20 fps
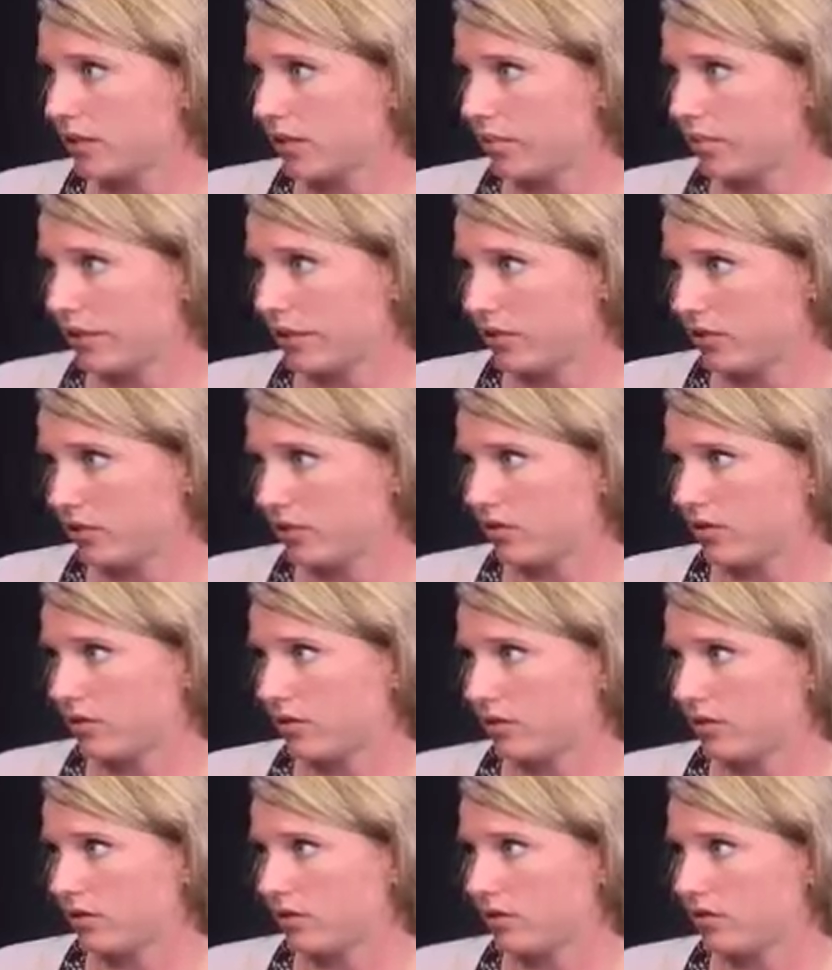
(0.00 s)

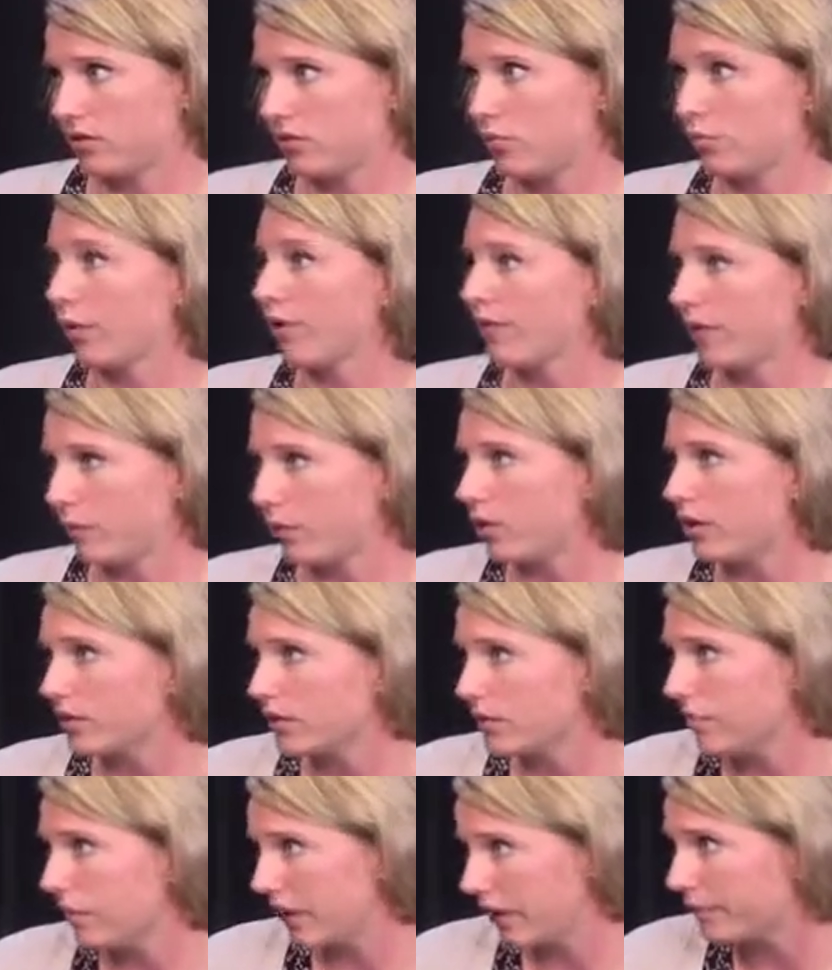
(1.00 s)
patients where they want
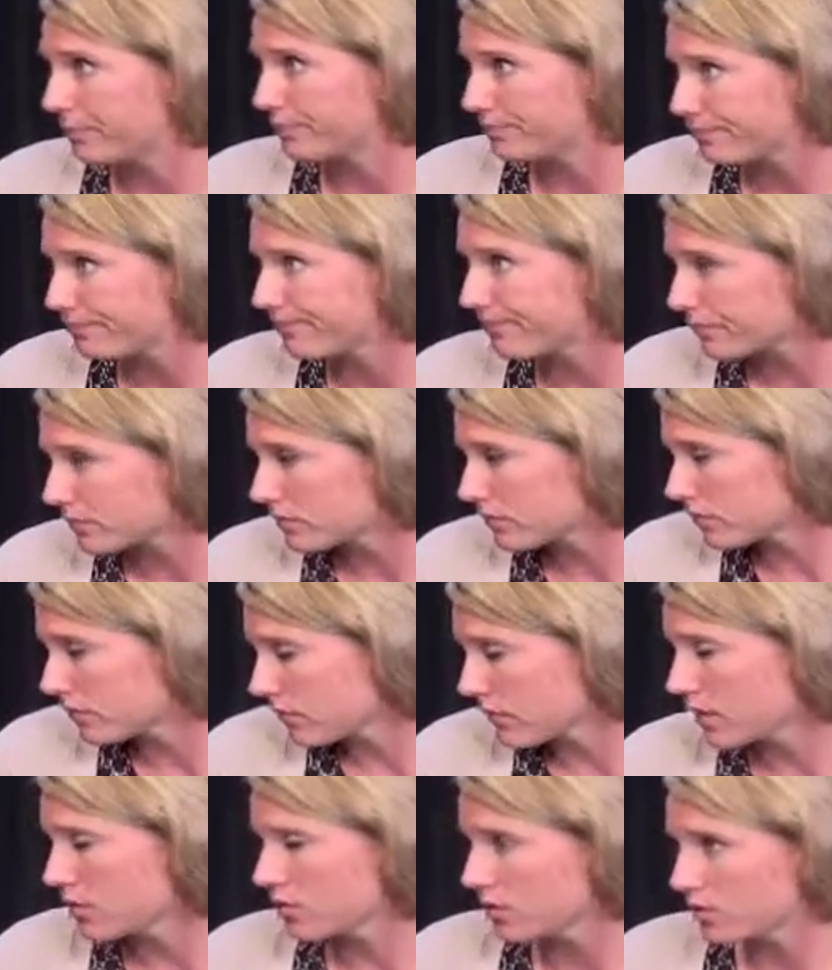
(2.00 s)
to be.
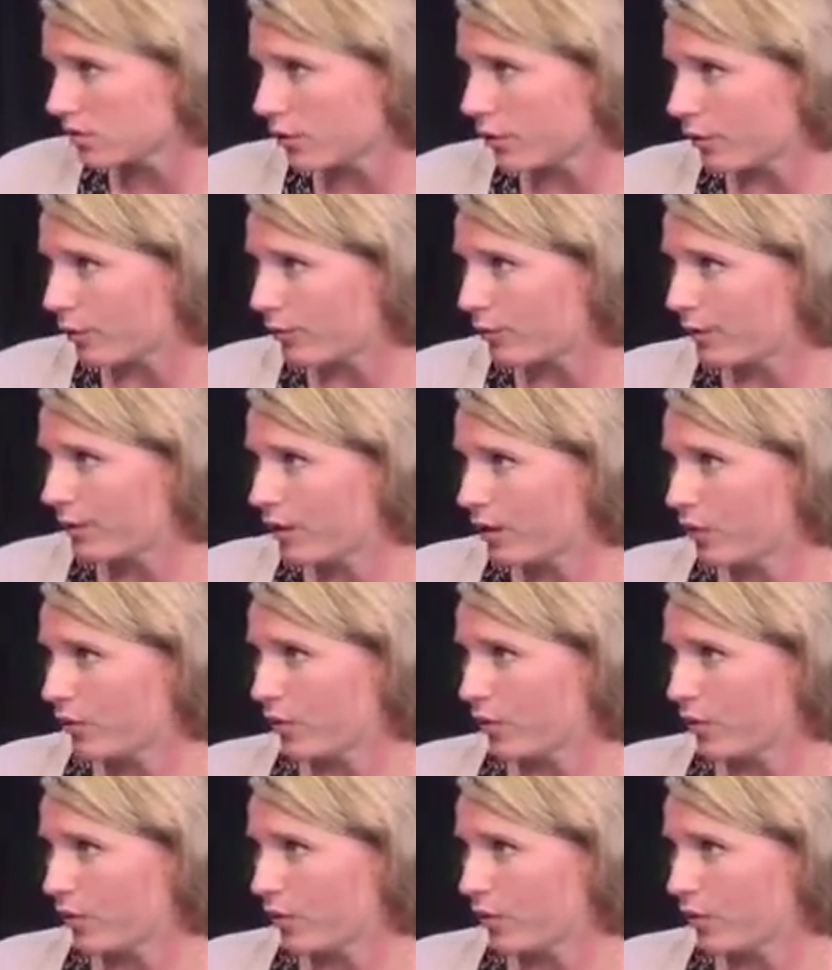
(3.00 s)
So we